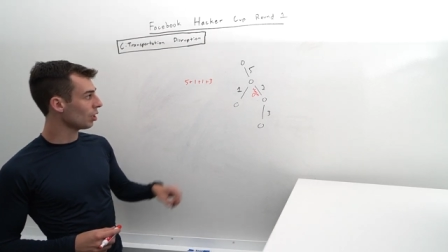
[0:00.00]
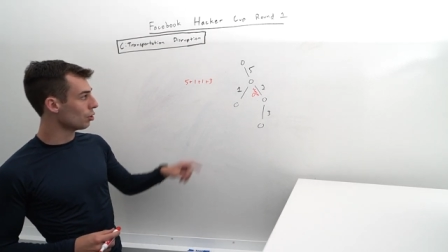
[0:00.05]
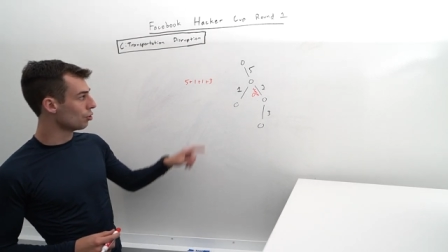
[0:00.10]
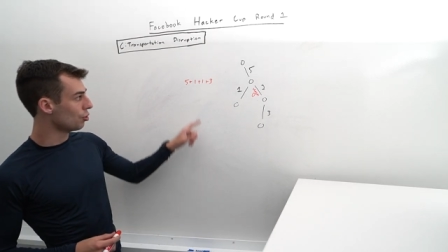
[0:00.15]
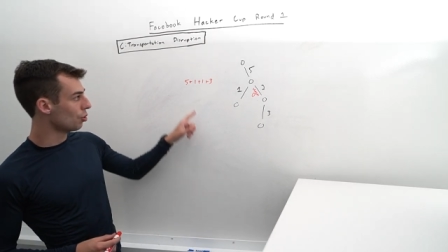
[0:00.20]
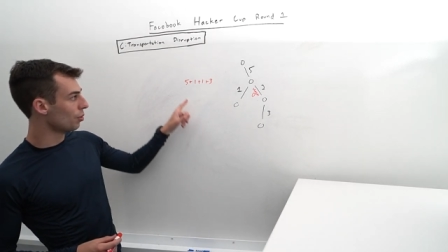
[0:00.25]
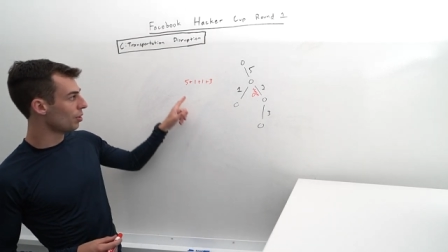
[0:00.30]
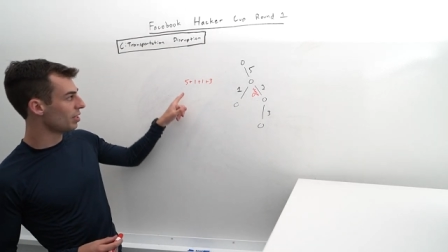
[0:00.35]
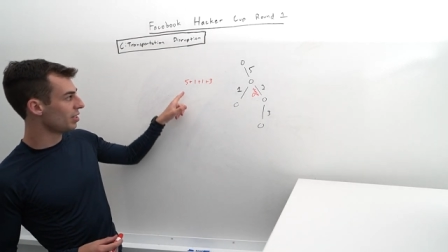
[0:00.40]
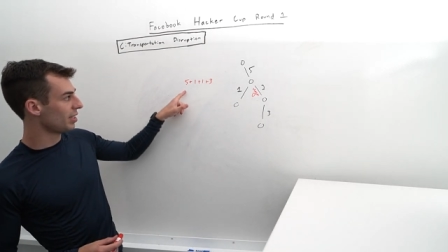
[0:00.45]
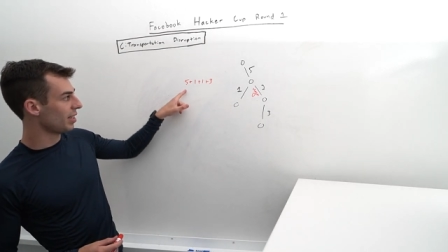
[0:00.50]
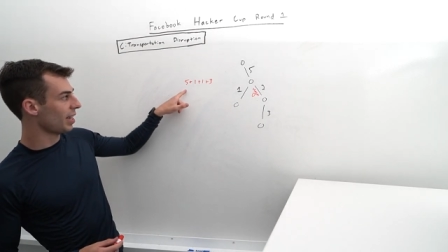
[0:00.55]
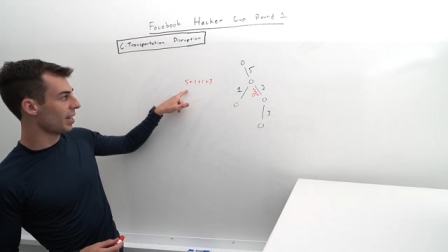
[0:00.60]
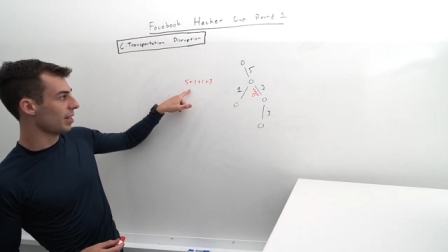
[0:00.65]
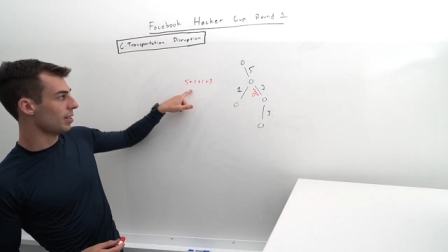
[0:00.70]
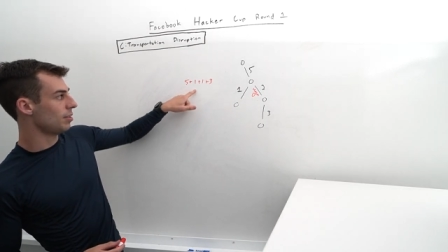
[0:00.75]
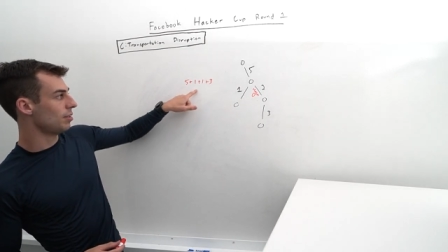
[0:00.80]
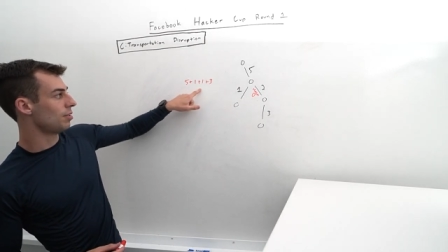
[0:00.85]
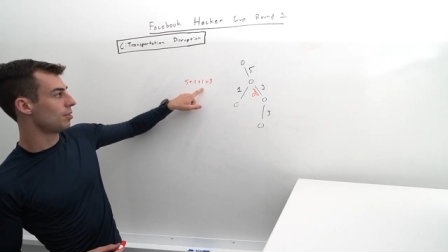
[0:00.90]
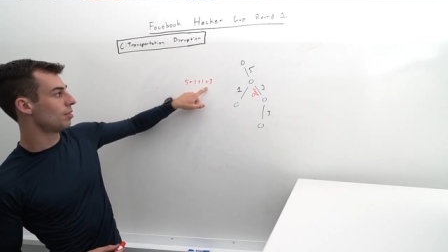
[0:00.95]
So in this
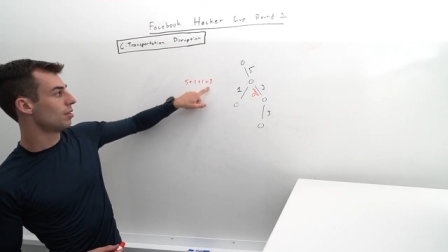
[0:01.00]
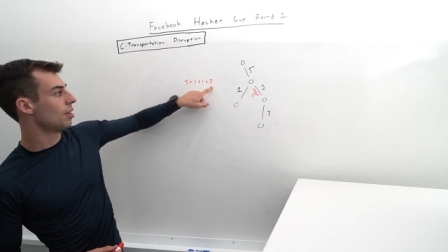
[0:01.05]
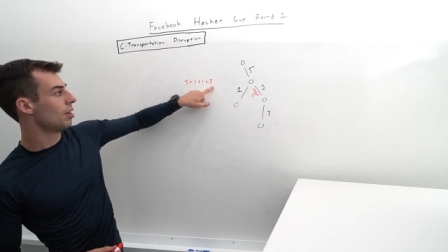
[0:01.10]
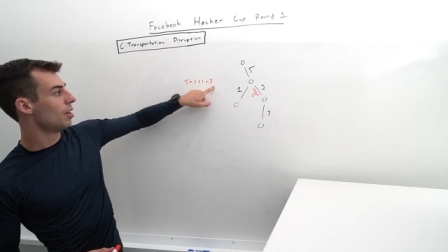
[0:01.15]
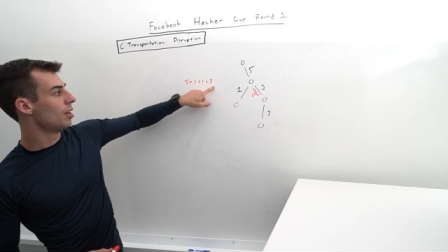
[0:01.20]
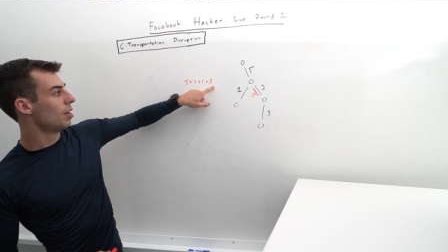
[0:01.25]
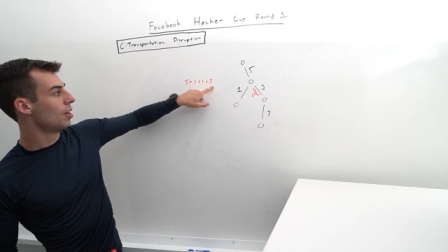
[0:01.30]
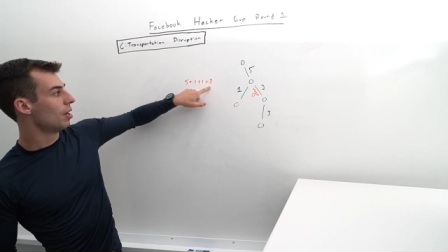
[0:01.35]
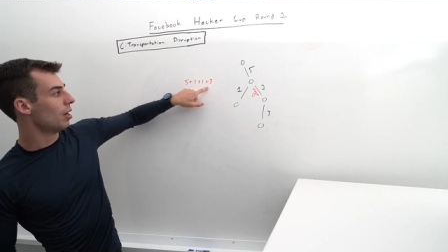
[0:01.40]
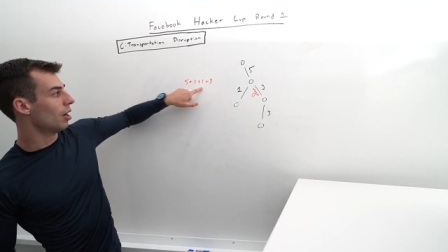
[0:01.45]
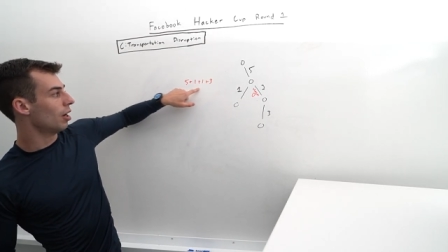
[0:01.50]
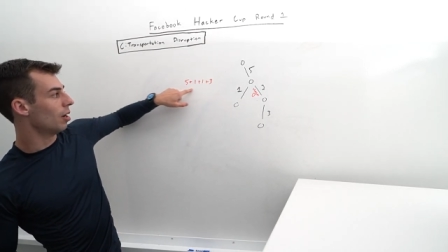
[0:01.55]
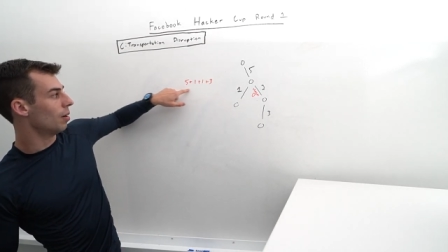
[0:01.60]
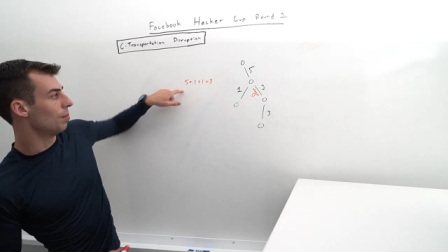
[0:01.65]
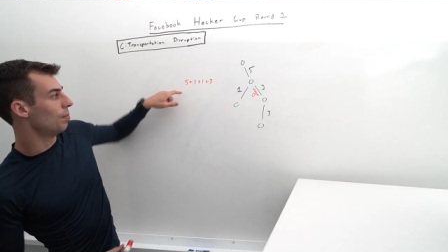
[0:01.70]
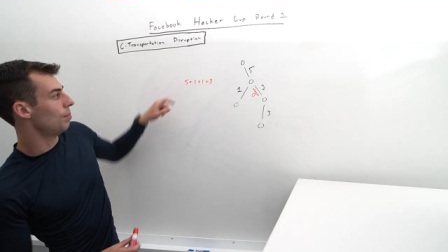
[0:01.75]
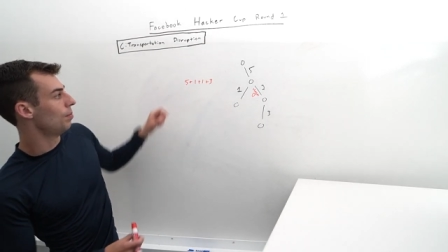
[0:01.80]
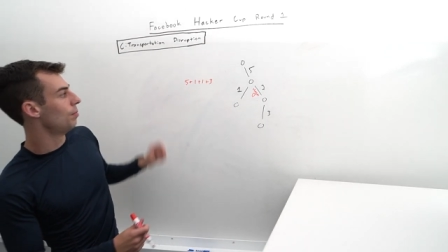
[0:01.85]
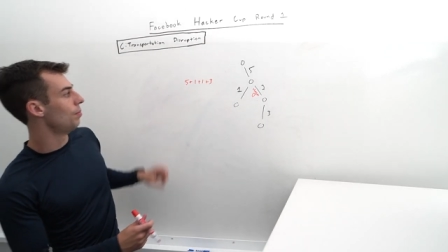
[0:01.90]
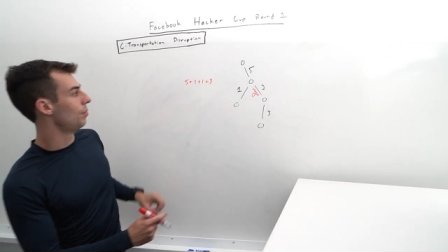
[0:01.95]
case,
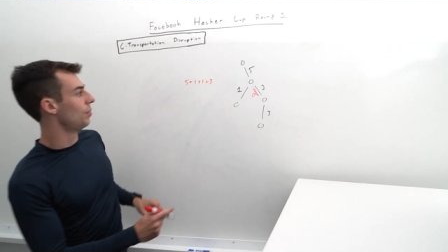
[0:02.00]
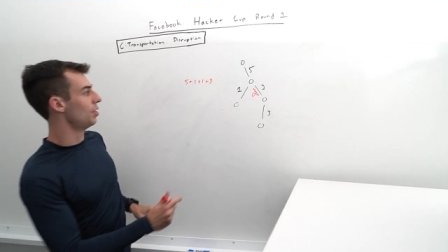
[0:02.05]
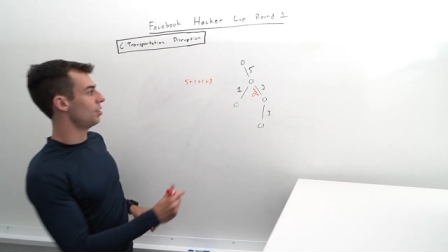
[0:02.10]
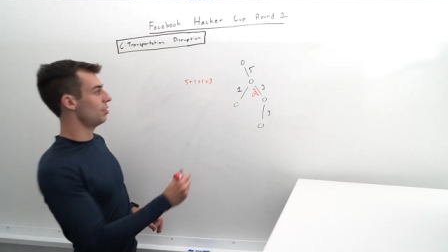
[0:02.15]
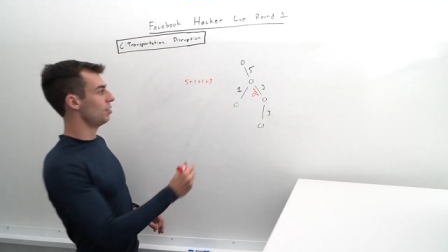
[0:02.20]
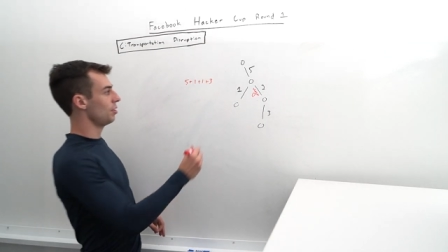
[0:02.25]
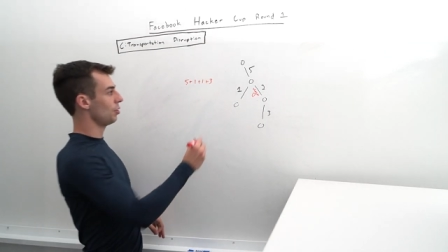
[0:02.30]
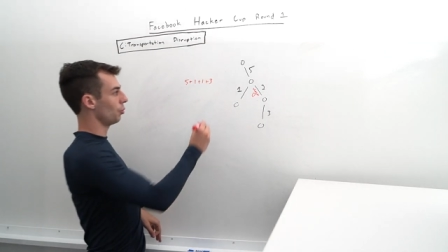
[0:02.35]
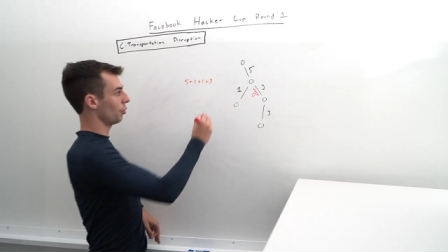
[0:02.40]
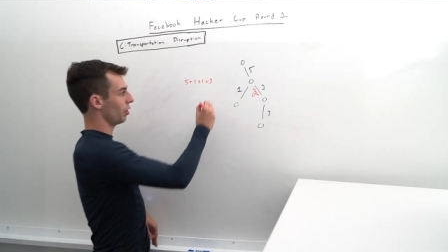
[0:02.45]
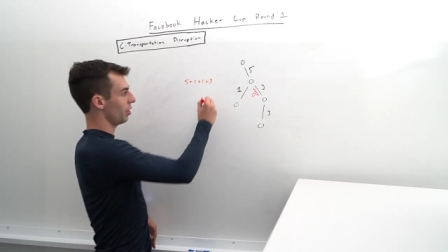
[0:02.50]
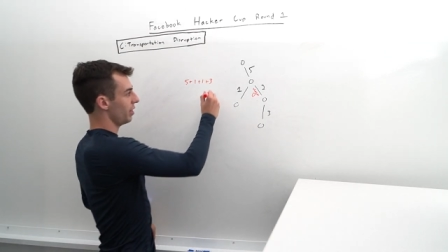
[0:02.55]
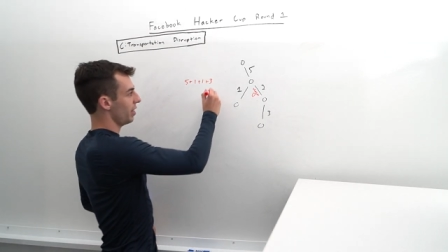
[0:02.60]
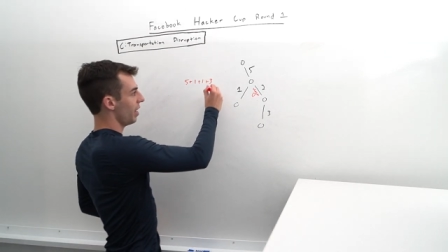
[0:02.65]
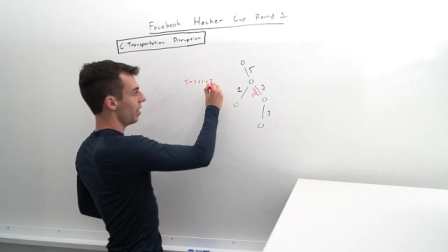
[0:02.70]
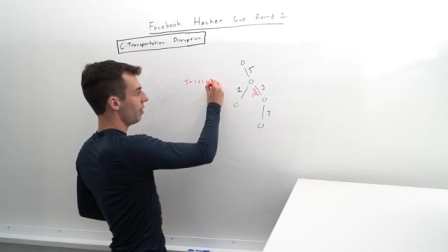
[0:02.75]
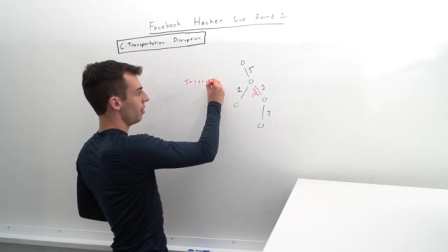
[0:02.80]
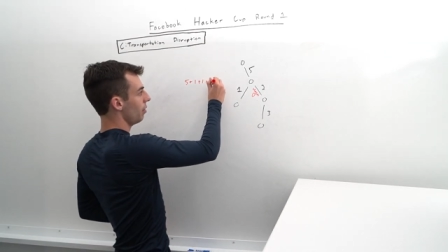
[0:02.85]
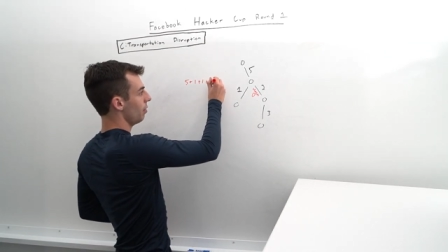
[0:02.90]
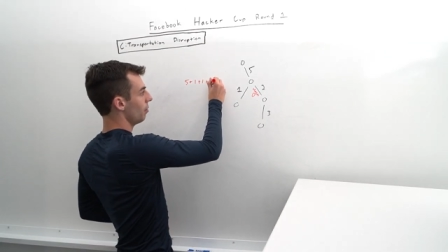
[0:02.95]
um, this is equal to
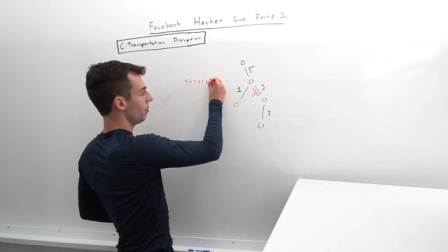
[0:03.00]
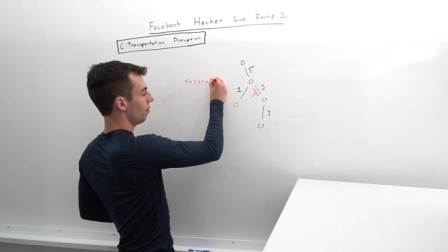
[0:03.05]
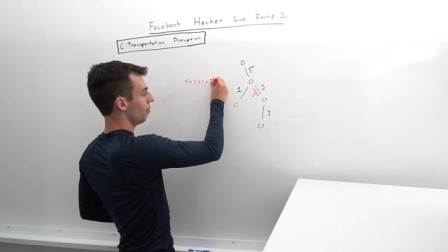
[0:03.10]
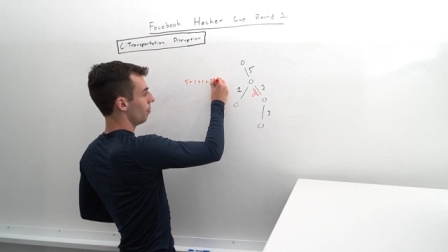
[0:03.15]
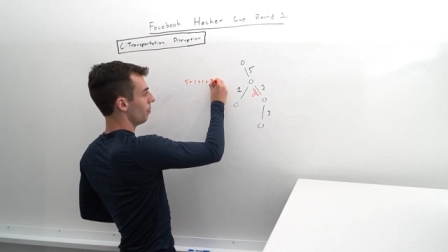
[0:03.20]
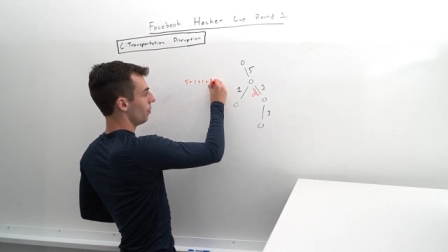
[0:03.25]
10,